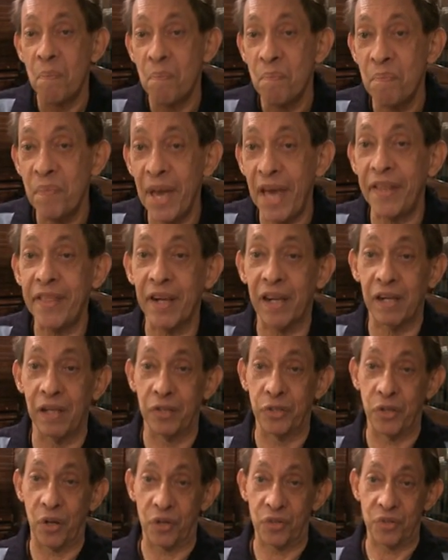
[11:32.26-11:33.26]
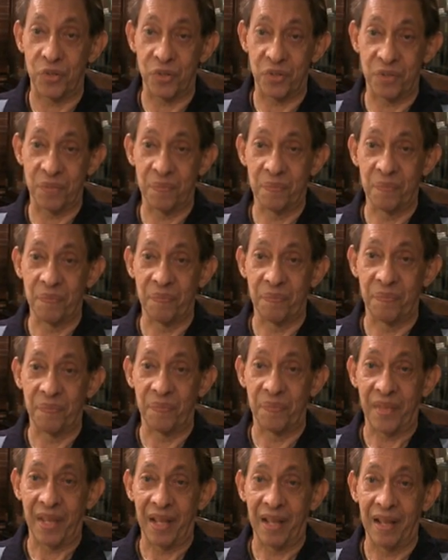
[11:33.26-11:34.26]
medical doctors,
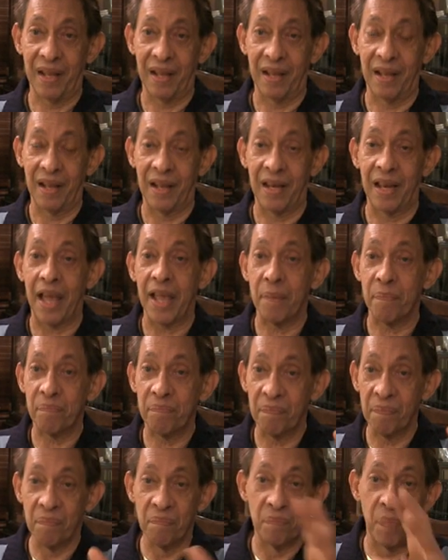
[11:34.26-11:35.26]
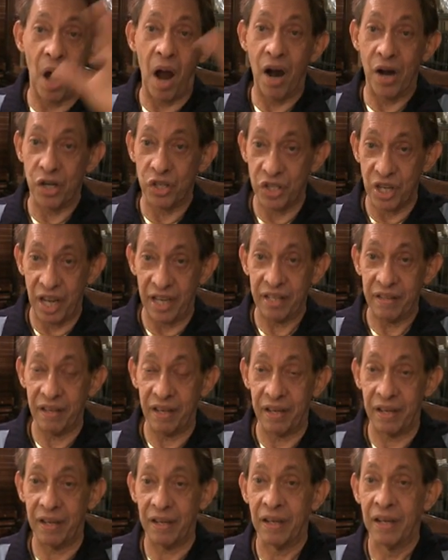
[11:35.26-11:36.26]
like Barnes, like
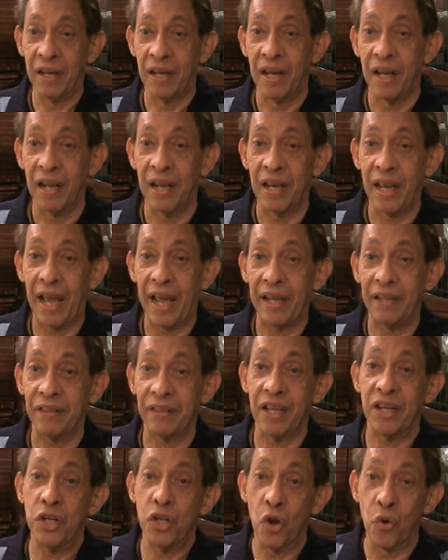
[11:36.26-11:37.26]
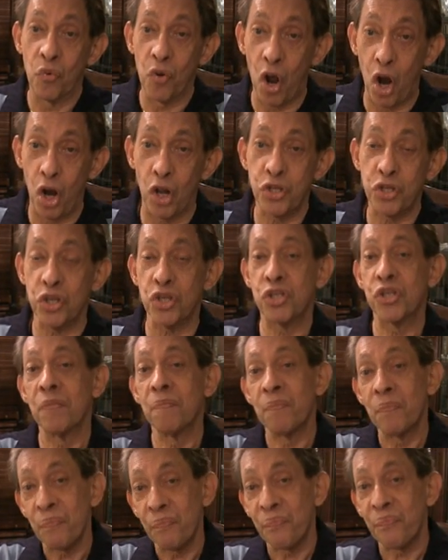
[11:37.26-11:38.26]
the neurologist
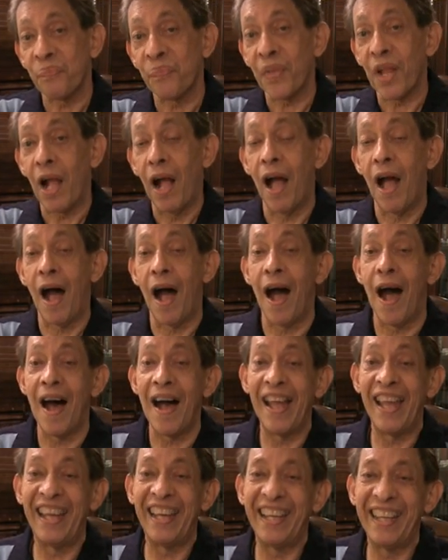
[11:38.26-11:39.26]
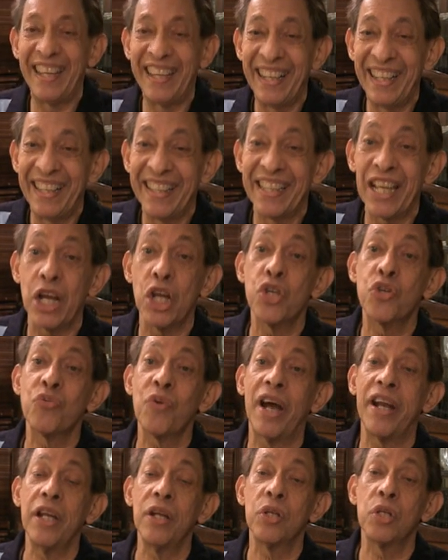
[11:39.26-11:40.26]
that is
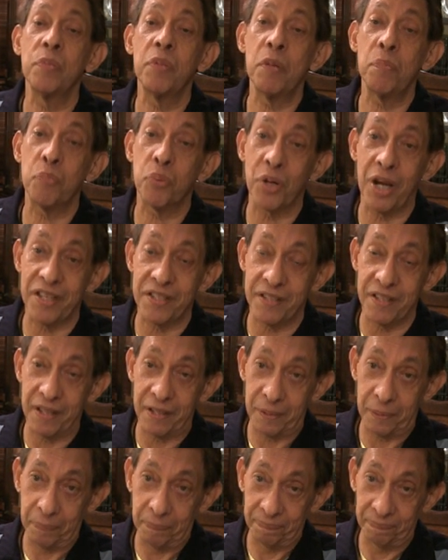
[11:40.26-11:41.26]
running to be president,